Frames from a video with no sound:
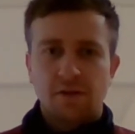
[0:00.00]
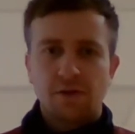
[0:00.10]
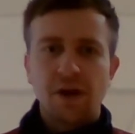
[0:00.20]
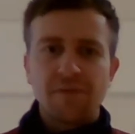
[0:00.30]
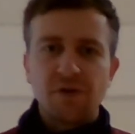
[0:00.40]

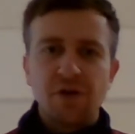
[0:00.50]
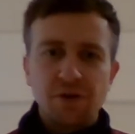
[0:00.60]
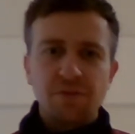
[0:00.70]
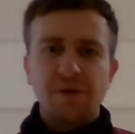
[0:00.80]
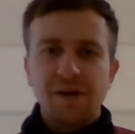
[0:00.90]
Good
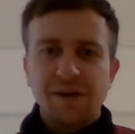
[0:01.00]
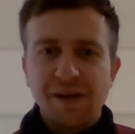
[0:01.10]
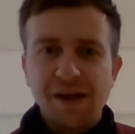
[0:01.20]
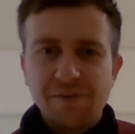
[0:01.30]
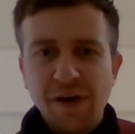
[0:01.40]
afternoon,
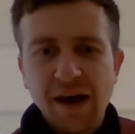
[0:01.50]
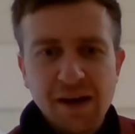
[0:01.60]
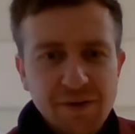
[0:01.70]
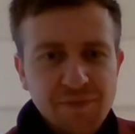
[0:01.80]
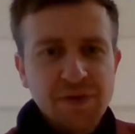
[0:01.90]
Year
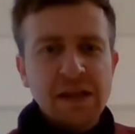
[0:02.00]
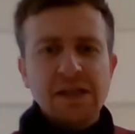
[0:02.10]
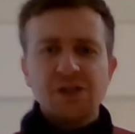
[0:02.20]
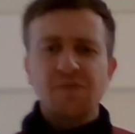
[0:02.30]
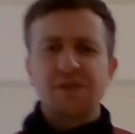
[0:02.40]
5.
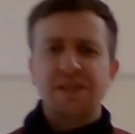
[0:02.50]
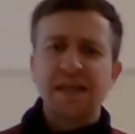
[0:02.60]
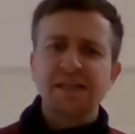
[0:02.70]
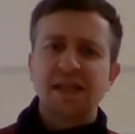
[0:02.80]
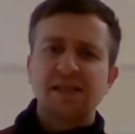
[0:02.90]
So for
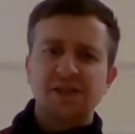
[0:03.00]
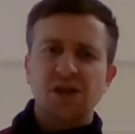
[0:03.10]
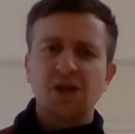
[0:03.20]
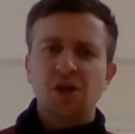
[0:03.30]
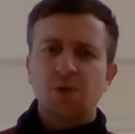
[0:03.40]
today's
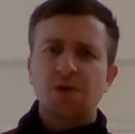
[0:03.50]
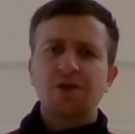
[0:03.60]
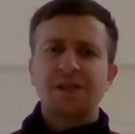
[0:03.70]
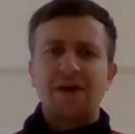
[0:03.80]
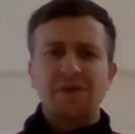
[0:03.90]
lesson, we're
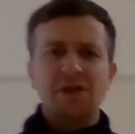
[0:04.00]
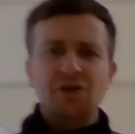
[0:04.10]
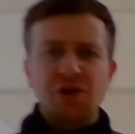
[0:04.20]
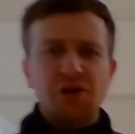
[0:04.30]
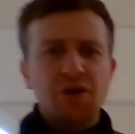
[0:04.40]
going to have a little
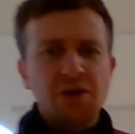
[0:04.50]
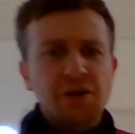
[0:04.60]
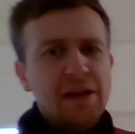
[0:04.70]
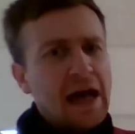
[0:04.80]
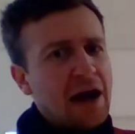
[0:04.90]
go
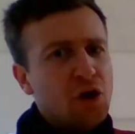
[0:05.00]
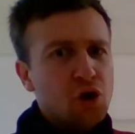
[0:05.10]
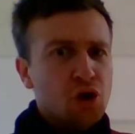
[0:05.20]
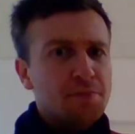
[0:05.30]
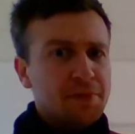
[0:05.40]
at
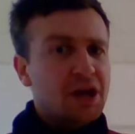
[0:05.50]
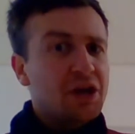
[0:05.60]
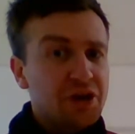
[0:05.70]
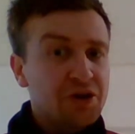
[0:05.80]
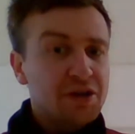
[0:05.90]
home
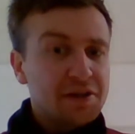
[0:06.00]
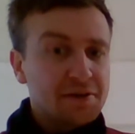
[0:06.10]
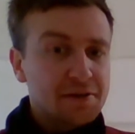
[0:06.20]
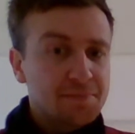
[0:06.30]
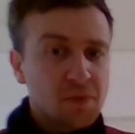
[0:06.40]

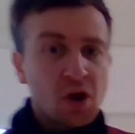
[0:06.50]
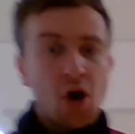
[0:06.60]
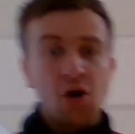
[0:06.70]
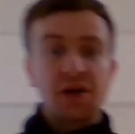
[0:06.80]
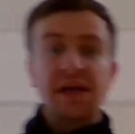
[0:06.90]
curling
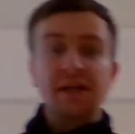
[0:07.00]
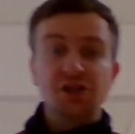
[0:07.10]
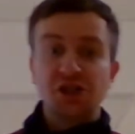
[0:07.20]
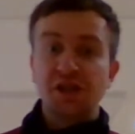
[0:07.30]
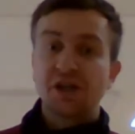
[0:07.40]
or
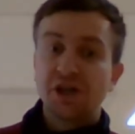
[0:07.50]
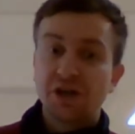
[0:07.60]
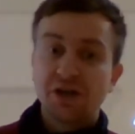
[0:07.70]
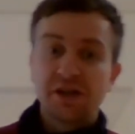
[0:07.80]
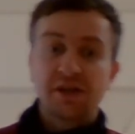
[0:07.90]
kitchen
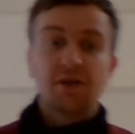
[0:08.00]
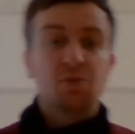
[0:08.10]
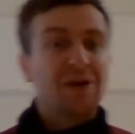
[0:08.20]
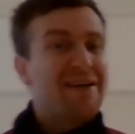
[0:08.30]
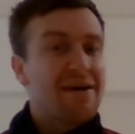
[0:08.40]
curling,
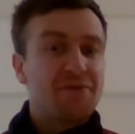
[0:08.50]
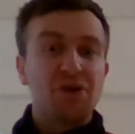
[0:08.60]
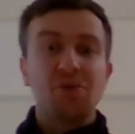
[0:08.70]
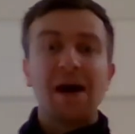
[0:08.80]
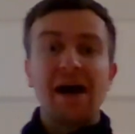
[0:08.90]
wherever
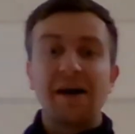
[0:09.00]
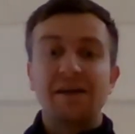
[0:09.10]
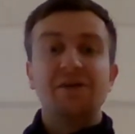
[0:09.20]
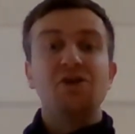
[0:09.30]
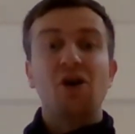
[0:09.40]
you are
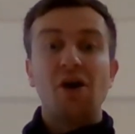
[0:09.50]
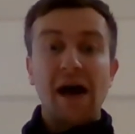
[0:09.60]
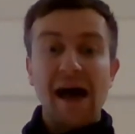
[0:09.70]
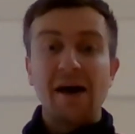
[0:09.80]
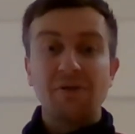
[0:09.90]
in your
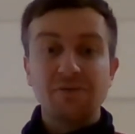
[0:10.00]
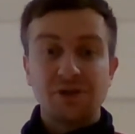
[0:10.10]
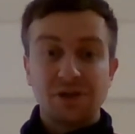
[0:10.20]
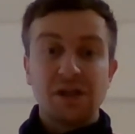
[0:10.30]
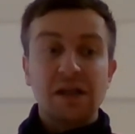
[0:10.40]

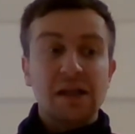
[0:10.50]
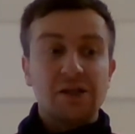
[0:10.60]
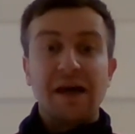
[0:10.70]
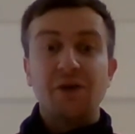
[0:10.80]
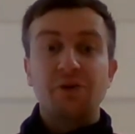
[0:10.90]
house
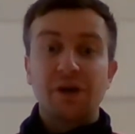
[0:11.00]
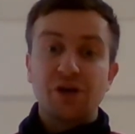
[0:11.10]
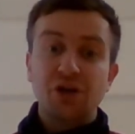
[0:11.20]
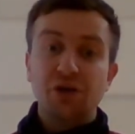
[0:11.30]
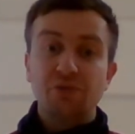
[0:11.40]
that you
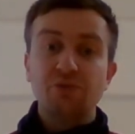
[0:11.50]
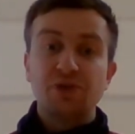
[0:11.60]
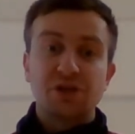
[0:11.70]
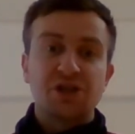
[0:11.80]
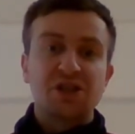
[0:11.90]
can
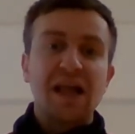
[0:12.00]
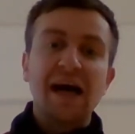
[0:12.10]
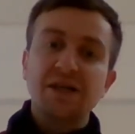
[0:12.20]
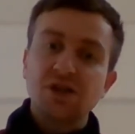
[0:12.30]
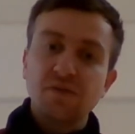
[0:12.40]
use to
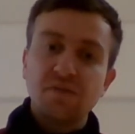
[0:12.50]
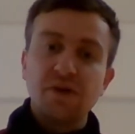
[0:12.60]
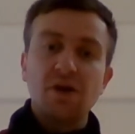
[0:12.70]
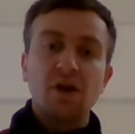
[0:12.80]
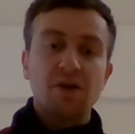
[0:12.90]
slide something
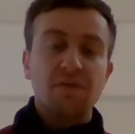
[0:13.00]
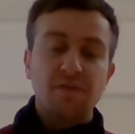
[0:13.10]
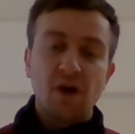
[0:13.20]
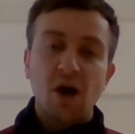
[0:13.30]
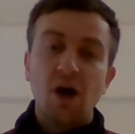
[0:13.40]
along the
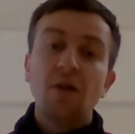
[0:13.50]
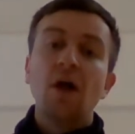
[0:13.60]
floor